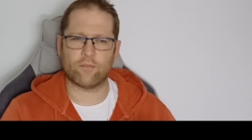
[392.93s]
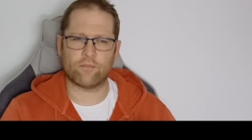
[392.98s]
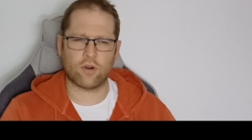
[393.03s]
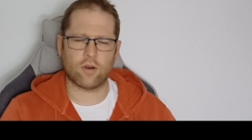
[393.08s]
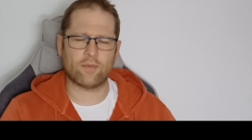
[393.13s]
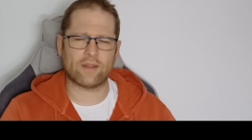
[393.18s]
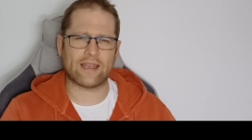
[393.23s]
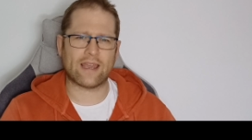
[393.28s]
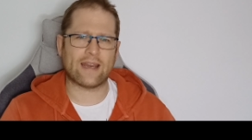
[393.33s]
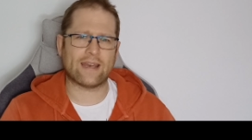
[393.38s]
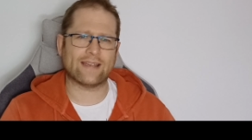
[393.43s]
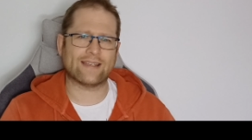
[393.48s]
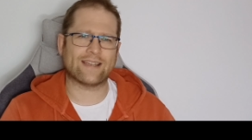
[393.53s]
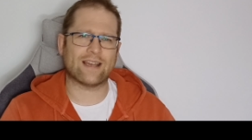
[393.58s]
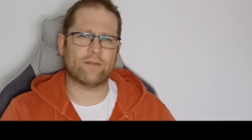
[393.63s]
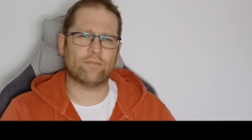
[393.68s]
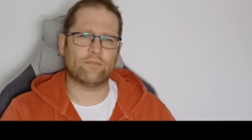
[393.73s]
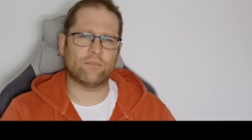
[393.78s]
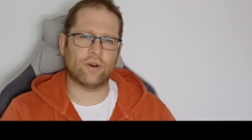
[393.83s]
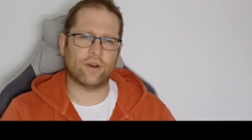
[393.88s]
Probably get it
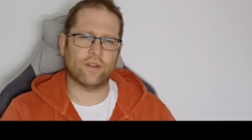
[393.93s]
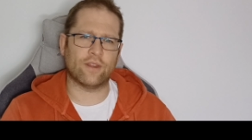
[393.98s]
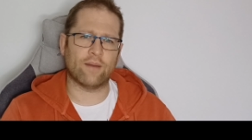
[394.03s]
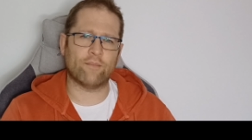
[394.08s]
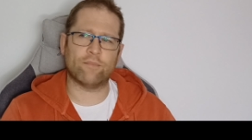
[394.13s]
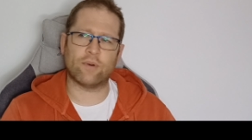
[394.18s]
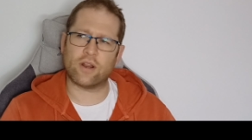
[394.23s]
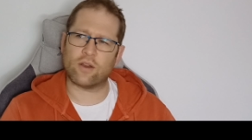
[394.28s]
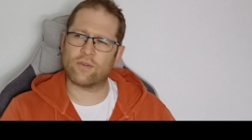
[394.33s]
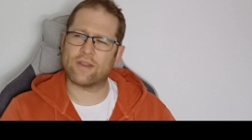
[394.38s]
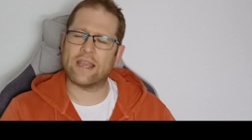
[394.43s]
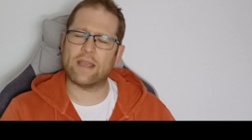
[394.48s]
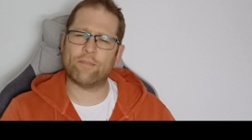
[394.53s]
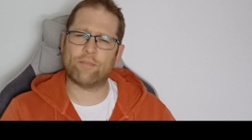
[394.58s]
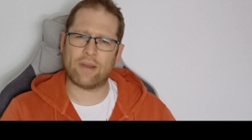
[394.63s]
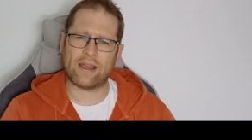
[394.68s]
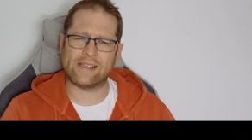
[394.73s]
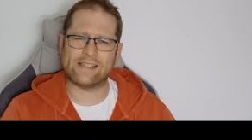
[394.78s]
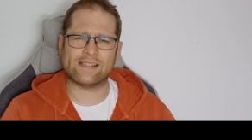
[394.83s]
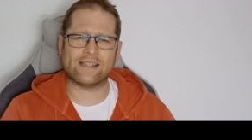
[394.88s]
done by then, but I'll keep
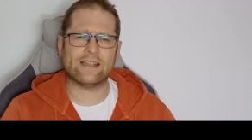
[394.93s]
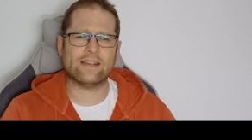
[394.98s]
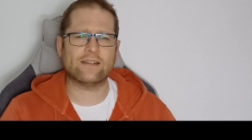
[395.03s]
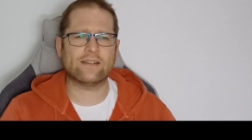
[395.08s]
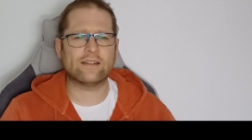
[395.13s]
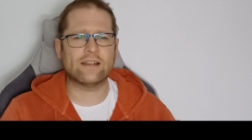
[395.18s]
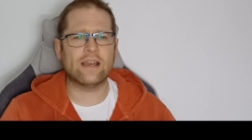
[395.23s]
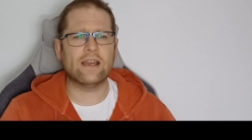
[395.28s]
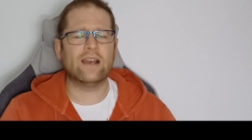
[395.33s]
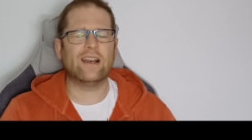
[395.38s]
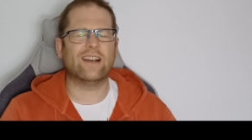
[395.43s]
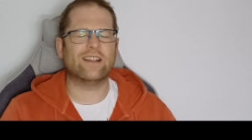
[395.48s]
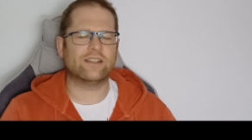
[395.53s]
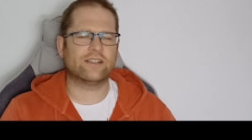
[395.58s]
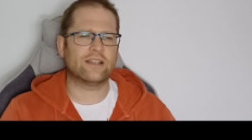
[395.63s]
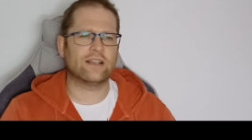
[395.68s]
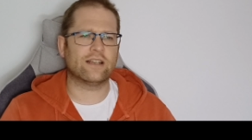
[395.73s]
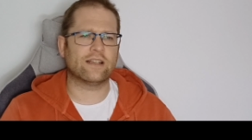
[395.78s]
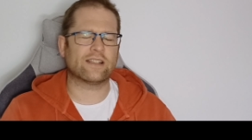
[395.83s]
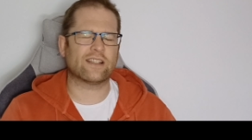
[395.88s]
painting
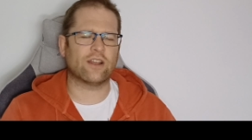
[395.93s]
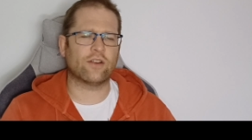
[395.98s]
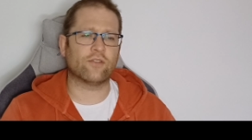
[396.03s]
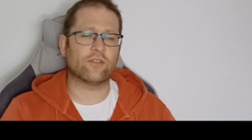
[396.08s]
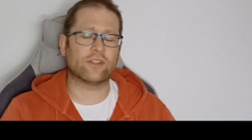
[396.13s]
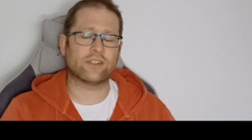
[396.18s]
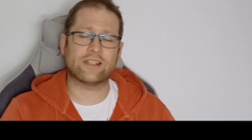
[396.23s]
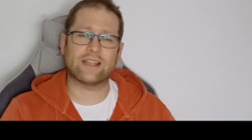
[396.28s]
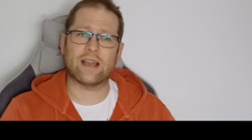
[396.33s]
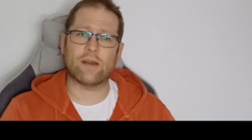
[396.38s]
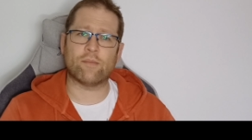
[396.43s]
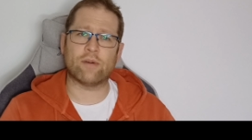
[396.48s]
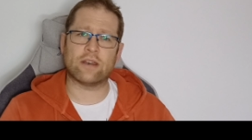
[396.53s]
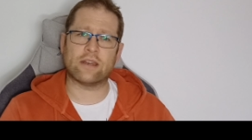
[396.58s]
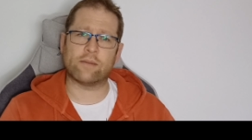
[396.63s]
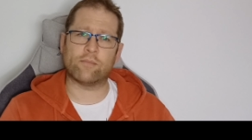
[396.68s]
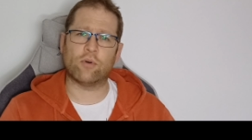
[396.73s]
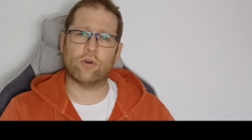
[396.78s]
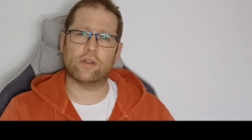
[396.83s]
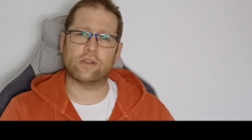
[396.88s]
until it's over and see how
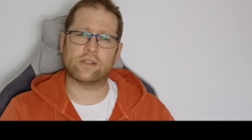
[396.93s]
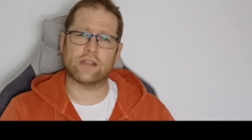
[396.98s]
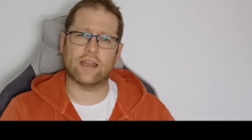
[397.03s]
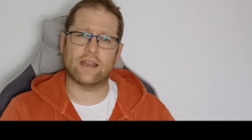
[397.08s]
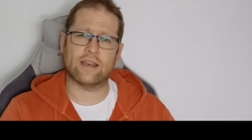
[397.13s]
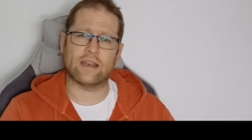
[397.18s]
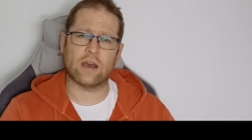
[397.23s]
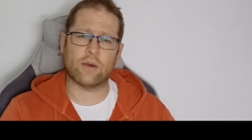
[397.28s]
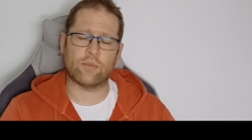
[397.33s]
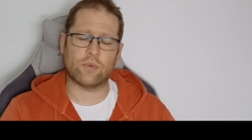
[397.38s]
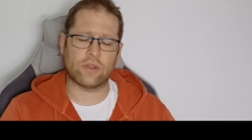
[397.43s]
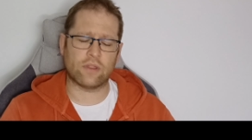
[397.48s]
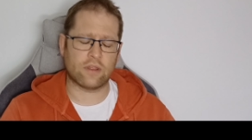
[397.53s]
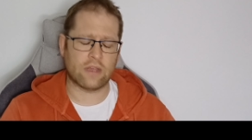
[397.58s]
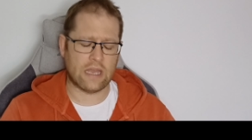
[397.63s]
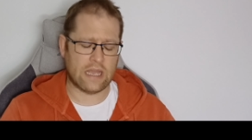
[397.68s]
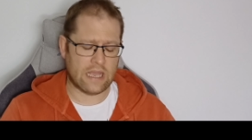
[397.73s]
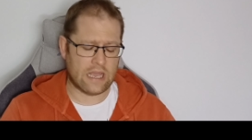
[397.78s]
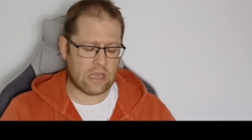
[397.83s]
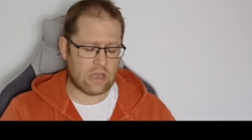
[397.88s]
many points I end up with.
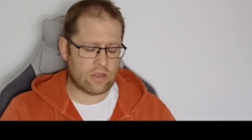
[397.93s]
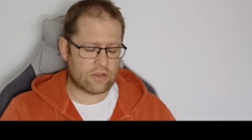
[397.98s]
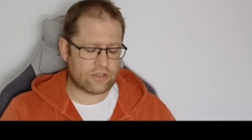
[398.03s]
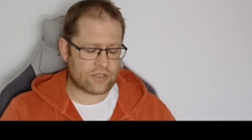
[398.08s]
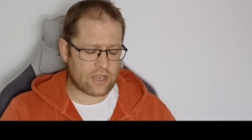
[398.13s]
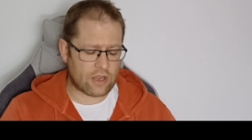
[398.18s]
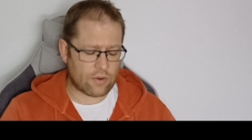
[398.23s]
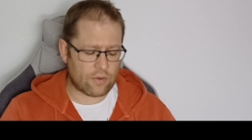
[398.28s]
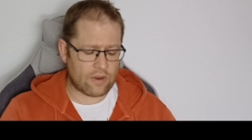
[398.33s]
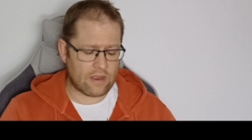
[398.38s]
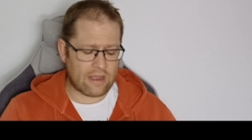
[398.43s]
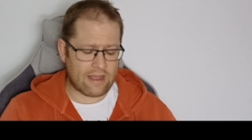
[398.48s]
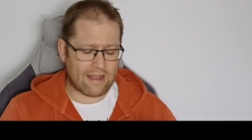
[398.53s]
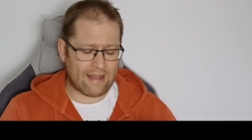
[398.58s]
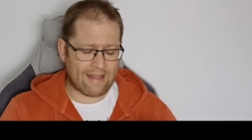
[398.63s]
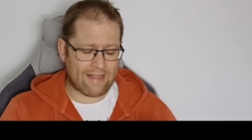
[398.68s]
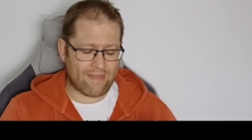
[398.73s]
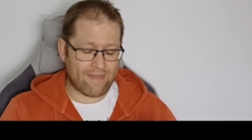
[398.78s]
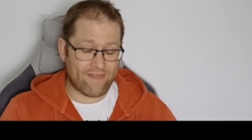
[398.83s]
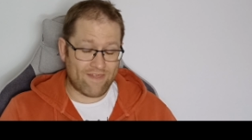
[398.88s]
So
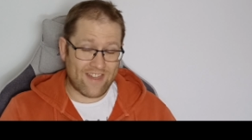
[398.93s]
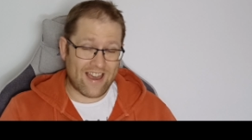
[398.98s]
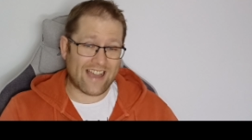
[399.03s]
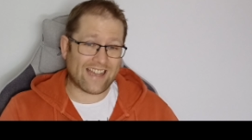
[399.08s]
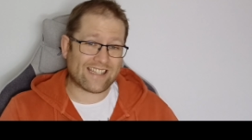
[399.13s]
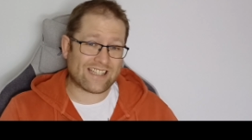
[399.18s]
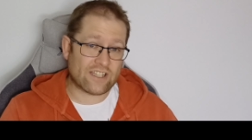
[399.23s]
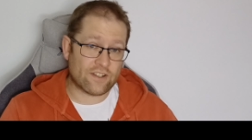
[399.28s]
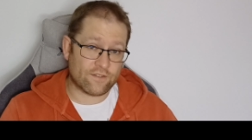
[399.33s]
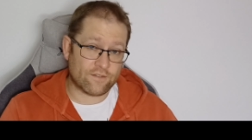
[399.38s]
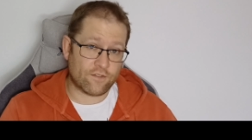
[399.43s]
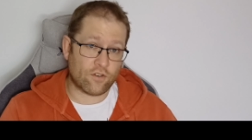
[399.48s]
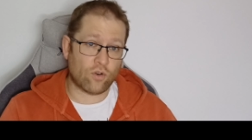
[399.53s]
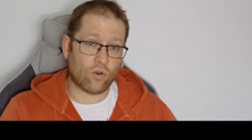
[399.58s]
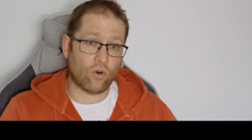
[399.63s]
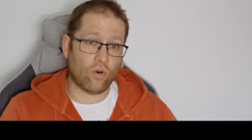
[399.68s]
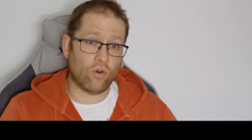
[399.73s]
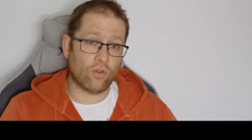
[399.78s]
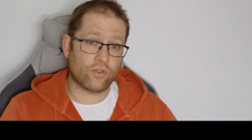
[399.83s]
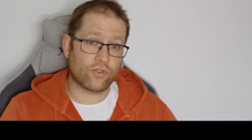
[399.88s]
that's the
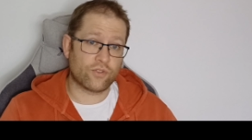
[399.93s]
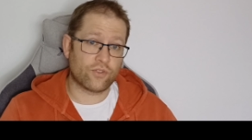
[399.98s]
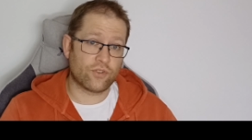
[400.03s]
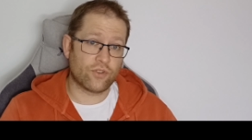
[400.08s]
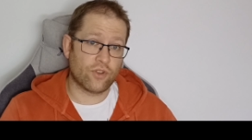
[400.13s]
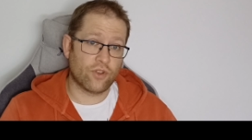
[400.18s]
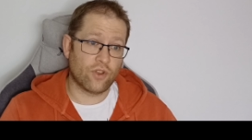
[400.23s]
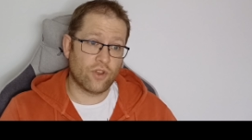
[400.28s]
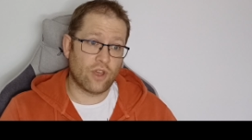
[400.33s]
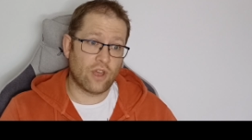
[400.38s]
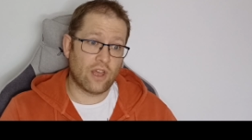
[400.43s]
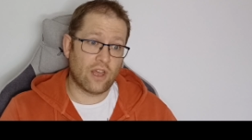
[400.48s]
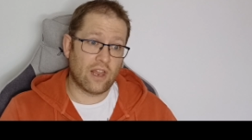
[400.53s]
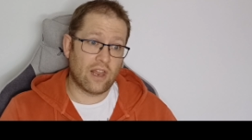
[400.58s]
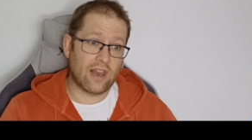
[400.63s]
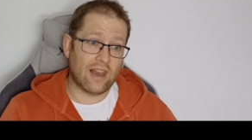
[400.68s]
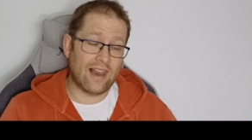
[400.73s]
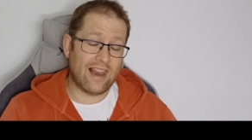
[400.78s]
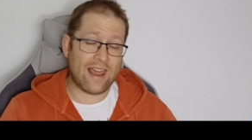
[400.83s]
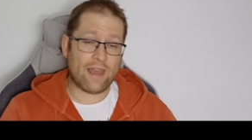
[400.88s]
force.
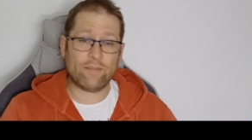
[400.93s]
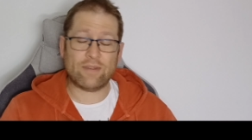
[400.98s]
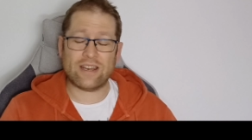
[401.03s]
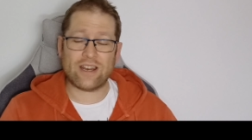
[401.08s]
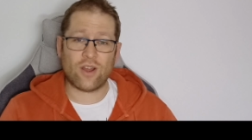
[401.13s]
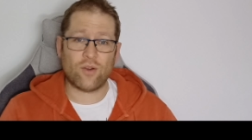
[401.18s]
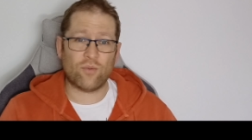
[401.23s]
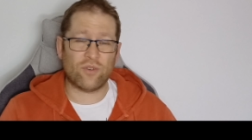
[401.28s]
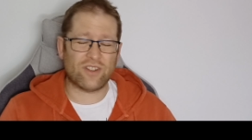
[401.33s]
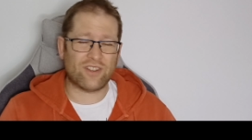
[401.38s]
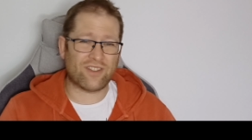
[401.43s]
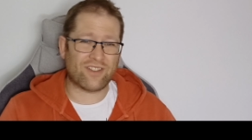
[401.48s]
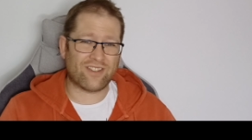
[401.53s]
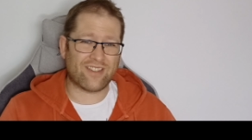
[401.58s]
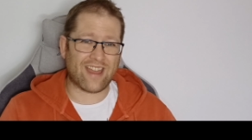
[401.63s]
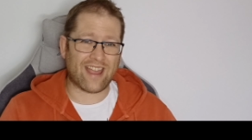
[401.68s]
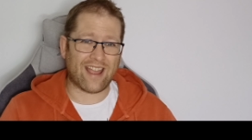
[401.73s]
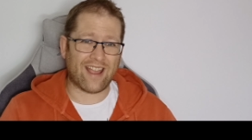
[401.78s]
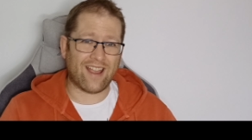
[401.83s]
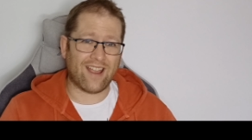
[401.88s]
Let me know what you
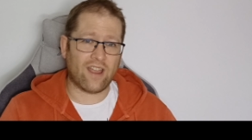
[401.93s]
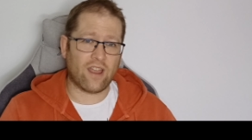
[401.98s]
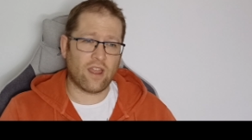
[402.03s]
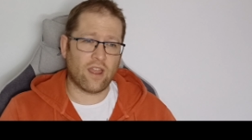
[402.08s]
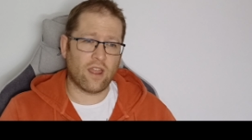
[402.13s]
think.